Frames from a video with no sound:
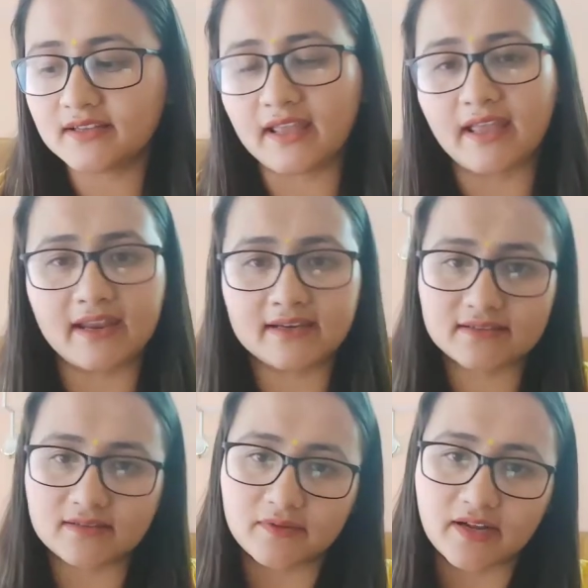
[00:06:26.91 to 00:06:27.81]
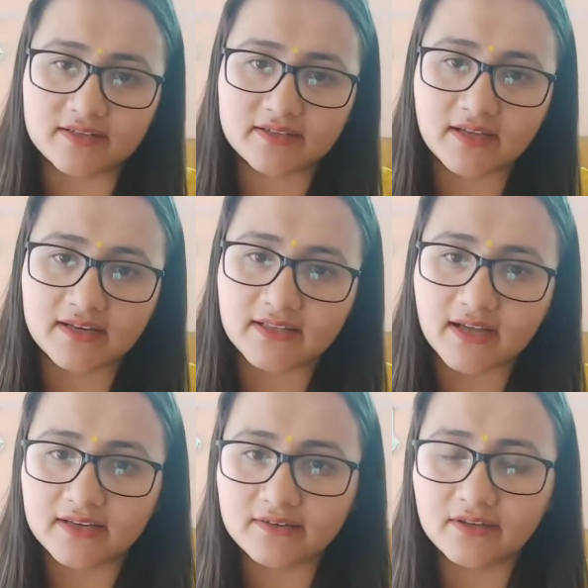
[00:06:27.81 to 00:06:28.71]
they ate some Rajasthani
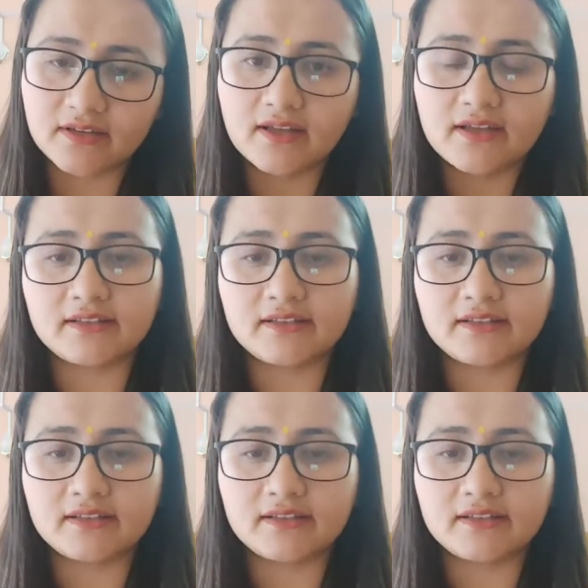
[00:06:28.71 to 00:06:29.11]
thali,